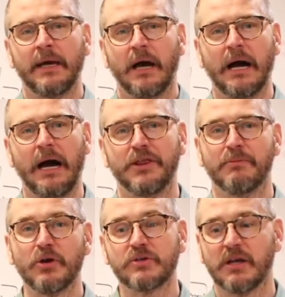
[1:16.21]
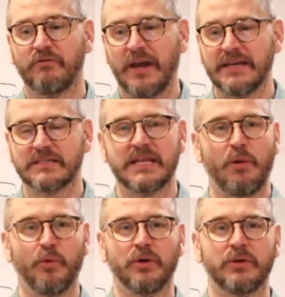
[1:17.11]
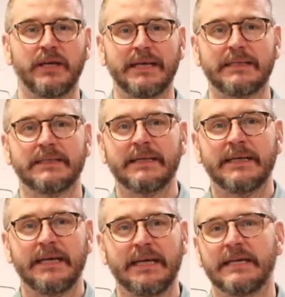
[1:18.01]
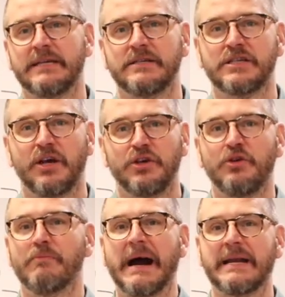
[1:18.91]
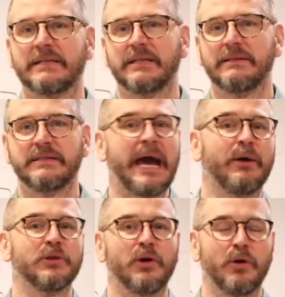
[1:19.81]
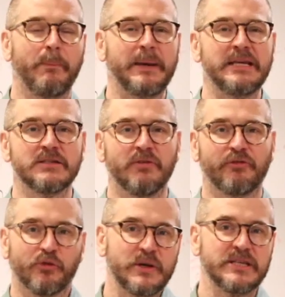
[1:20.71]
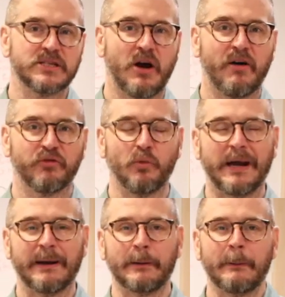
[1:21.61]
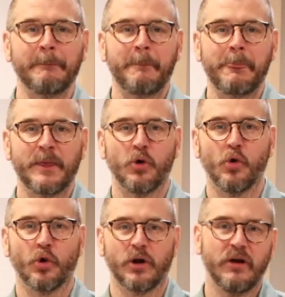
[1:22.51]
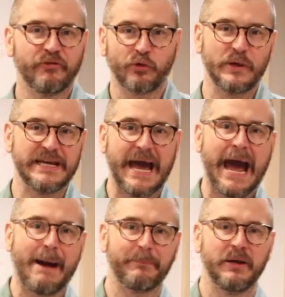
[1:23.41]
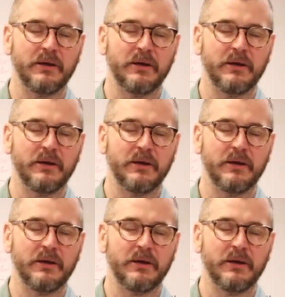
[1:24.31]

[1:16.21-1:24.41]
The most advanced that we'll get is you might download a piece of free software or a free app